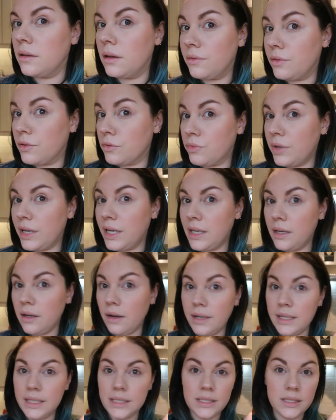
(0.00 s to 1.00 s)
I feel really
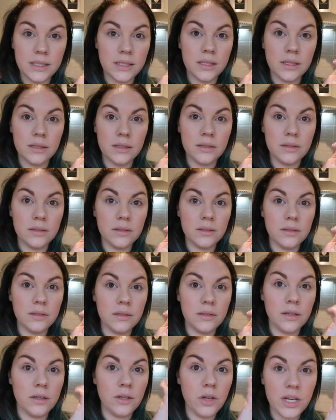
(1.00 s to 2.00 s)
nice,
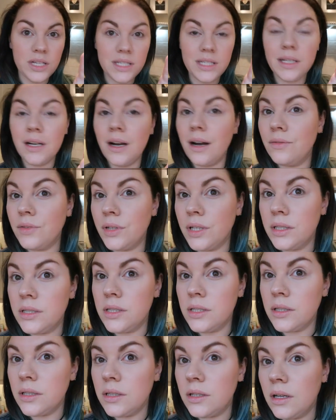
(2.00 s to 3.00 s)
nicely
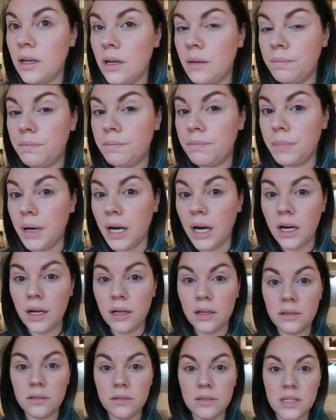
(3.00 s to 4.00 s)
covered,
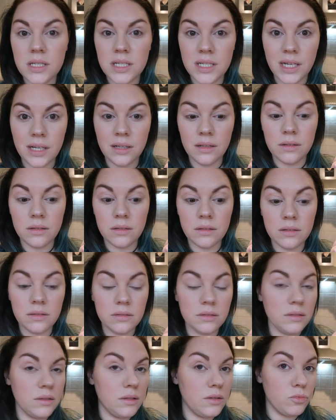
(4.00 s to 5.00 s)
but still
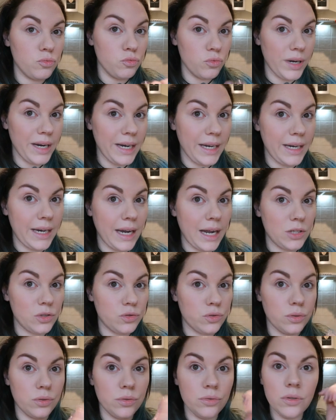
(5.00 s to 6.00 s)
really
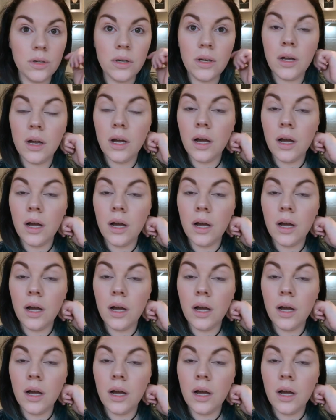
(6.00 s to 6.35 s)
natural.